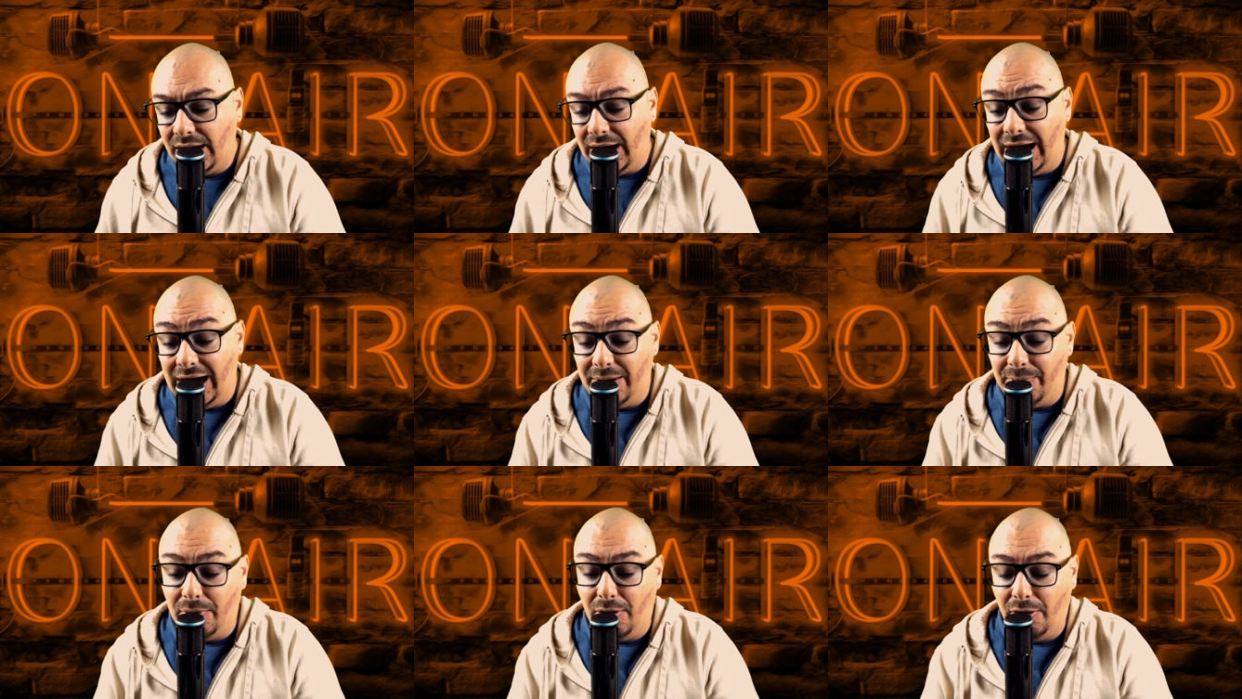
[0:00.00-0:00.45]

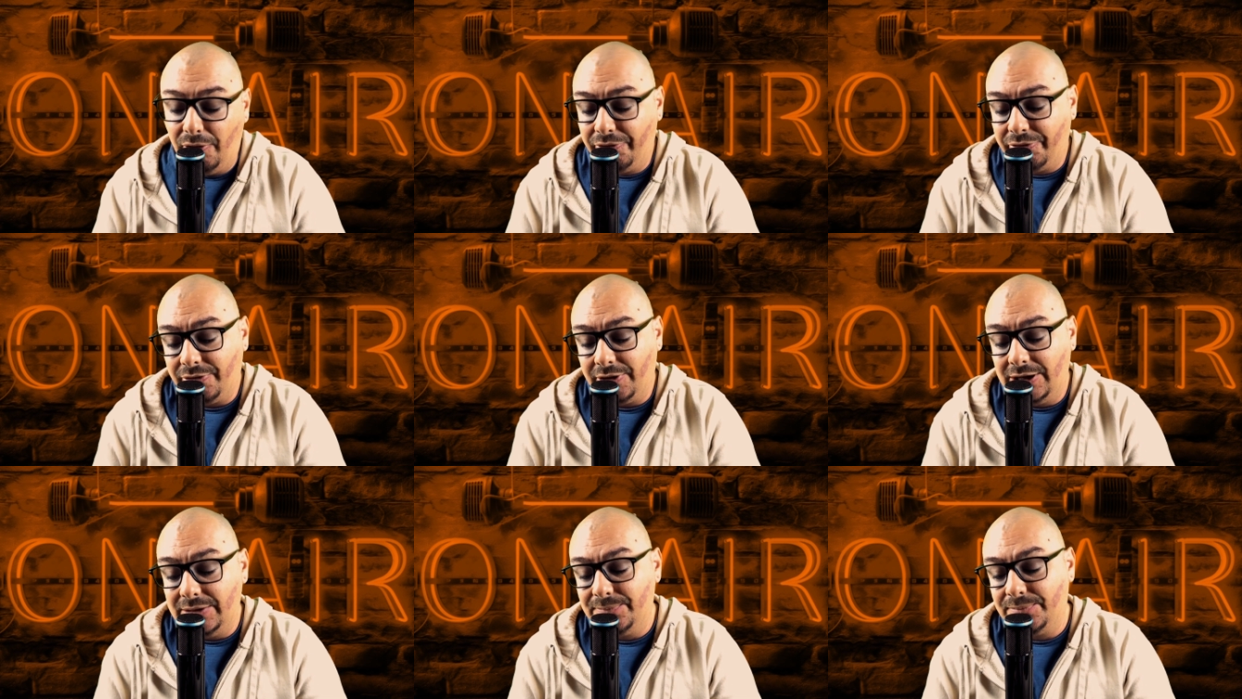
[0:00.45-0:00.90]
I'm
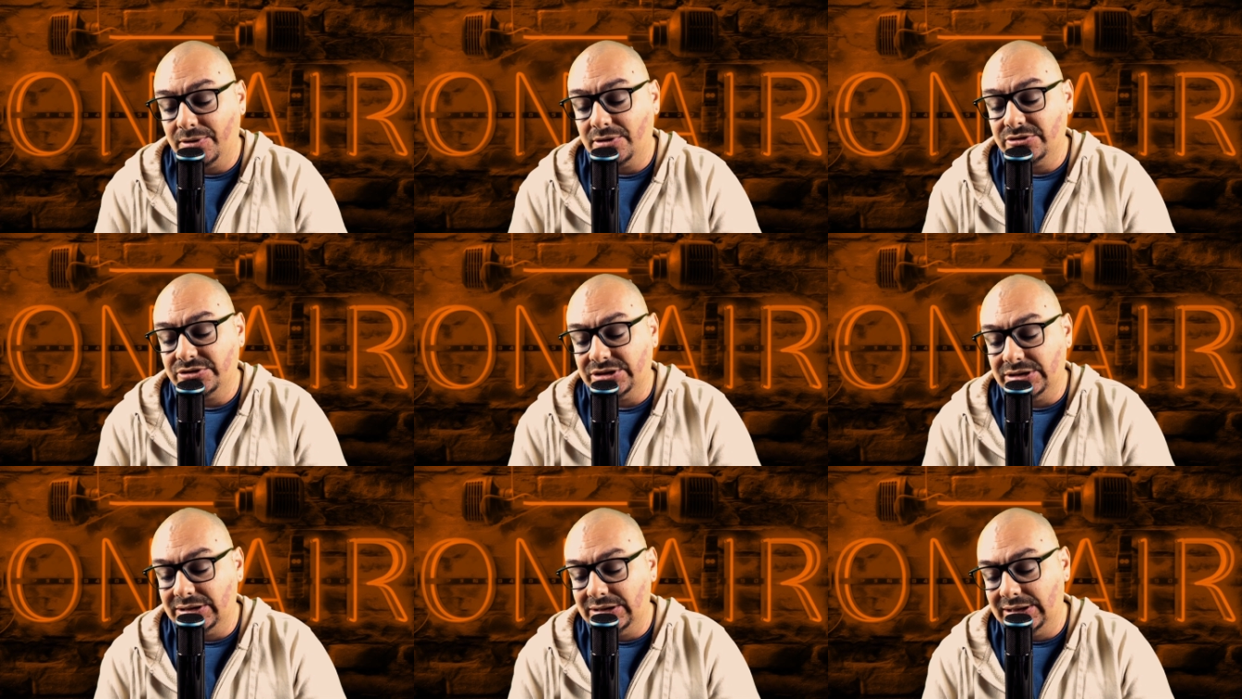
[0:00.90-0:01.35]
over it
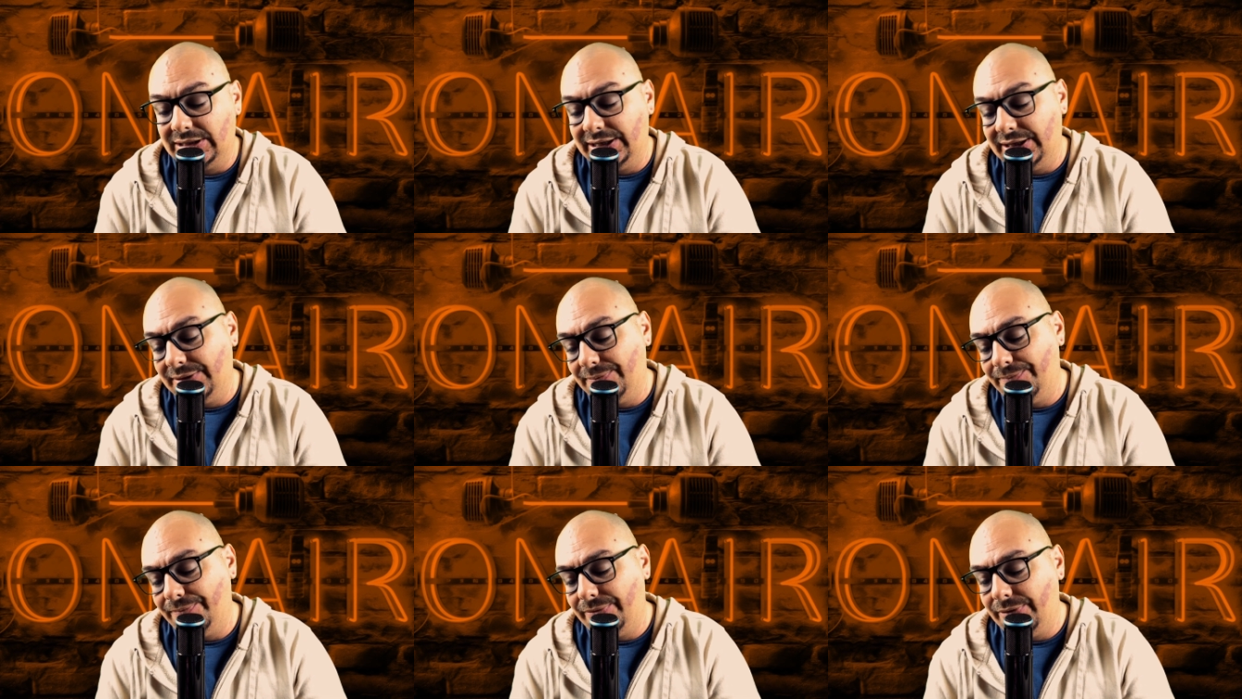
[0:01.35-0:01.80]

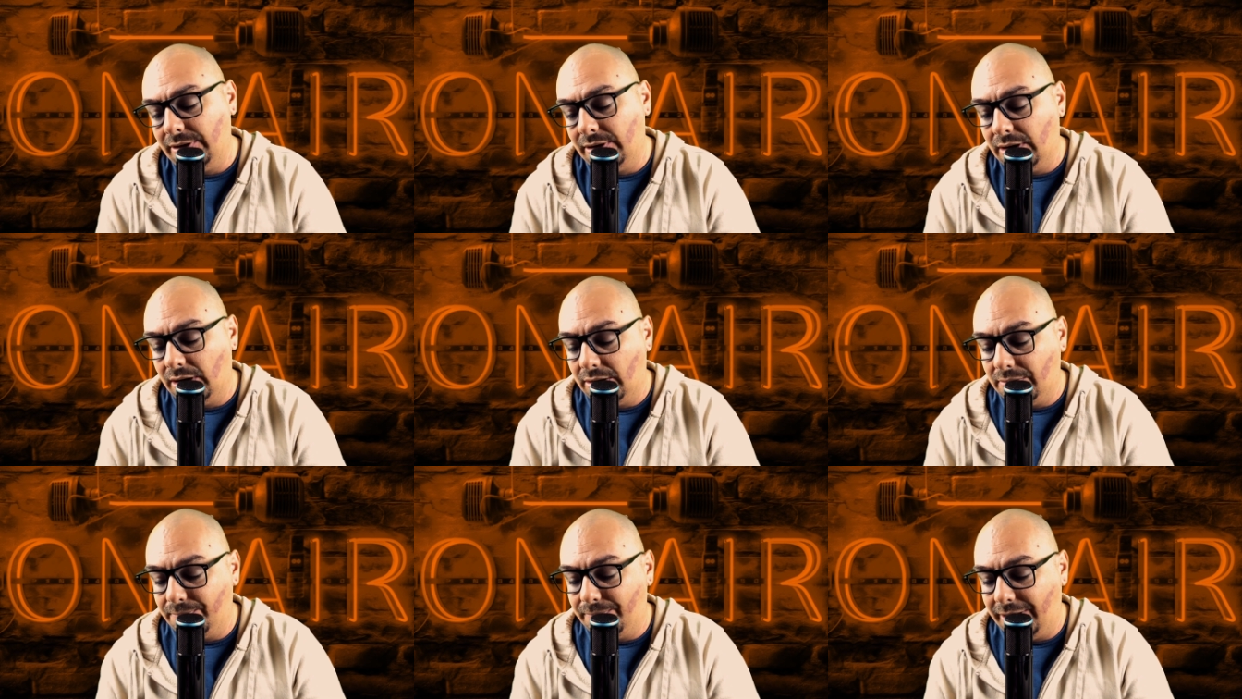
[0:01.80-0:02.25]
personally, you
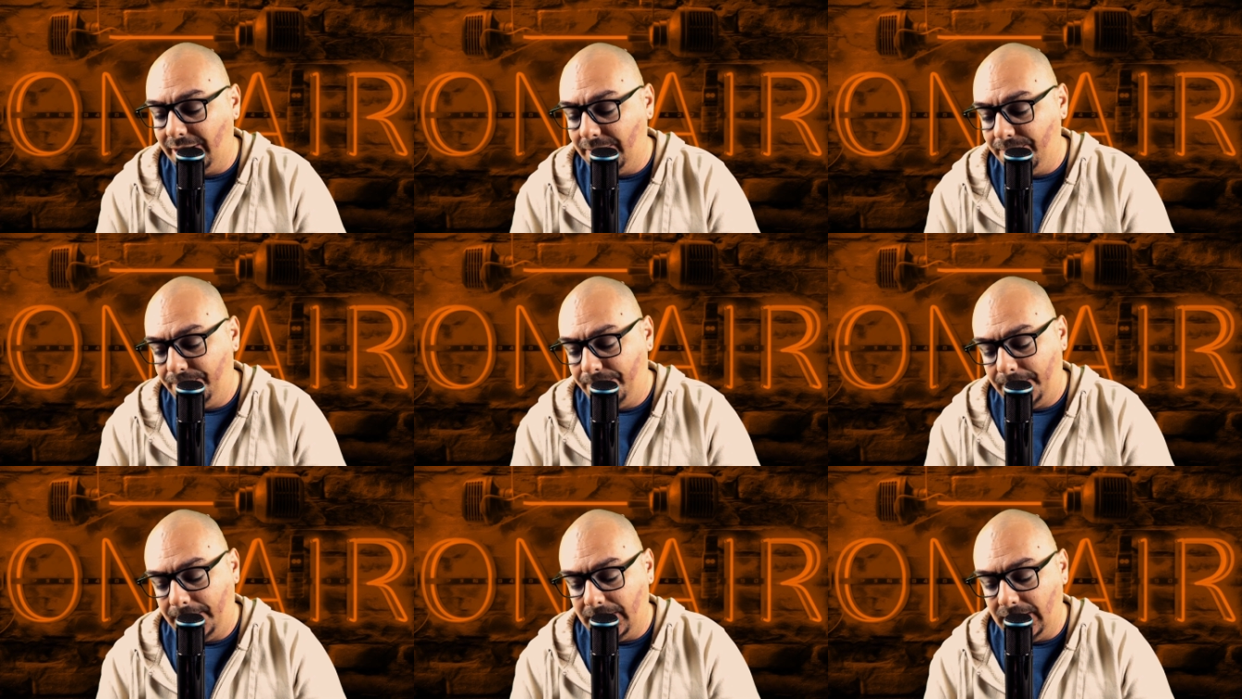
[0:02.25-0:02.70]
know, but
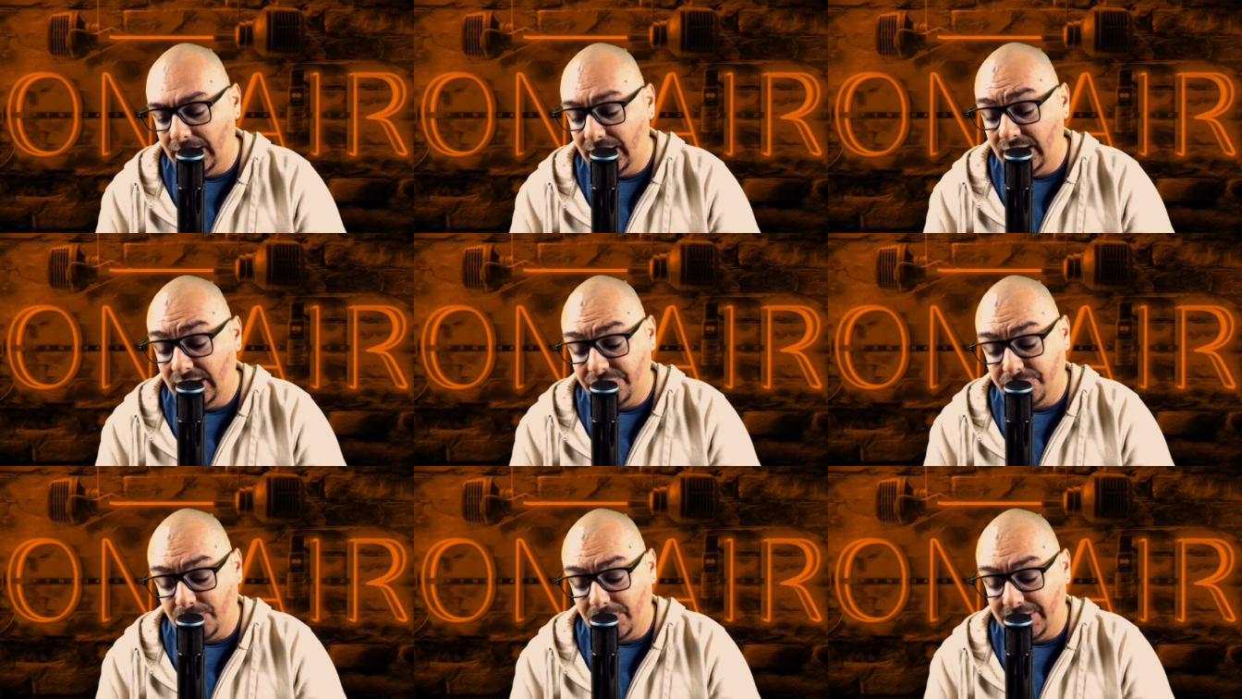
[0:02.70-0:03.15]

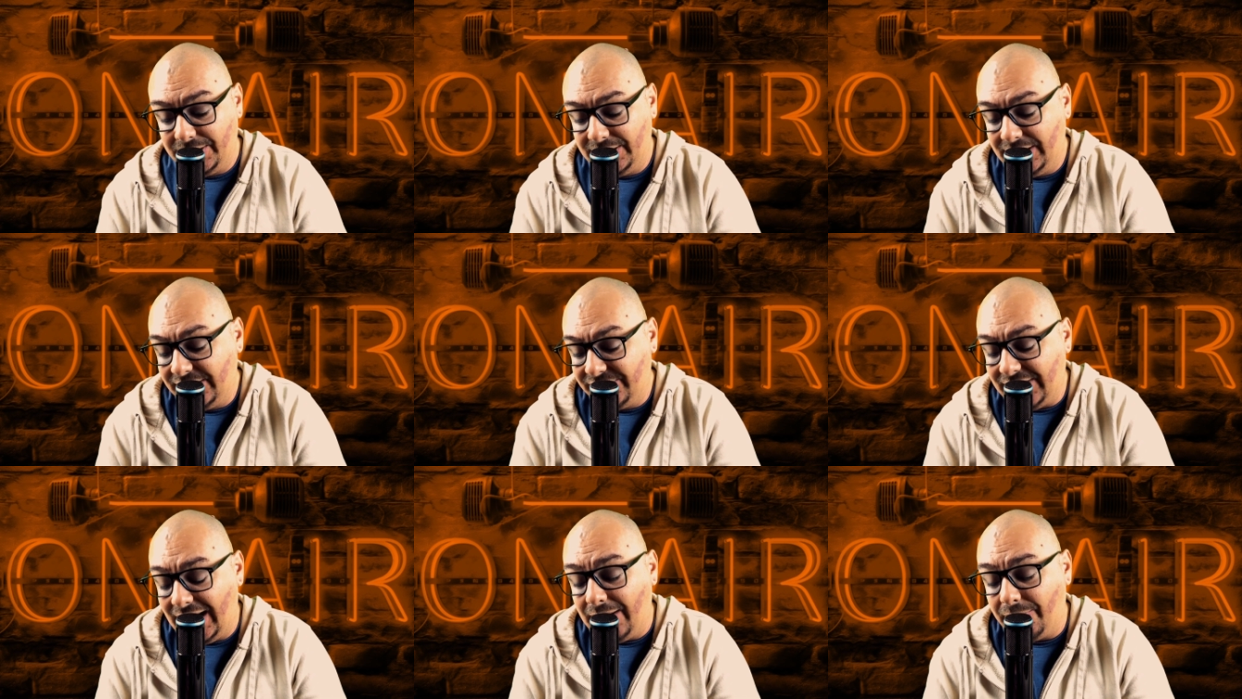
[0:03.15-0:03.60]
it is what it is.